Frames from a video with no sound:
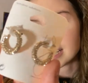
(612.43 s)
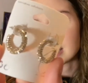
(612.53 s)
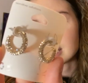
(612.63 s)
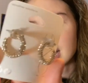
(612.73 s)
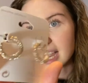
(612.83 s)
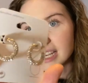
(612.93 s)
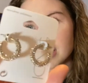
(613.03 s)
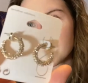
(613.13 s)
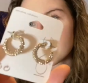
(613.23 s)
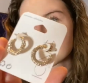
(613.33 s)
It's kind
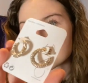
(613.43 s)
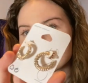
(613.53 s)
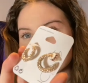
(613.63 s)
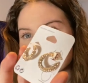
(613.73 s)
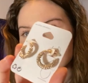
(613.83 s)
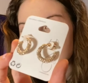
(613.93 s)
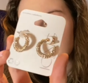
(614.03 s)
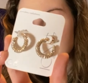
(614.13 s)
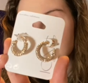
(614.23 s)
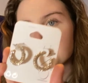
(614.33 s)
of hard to see,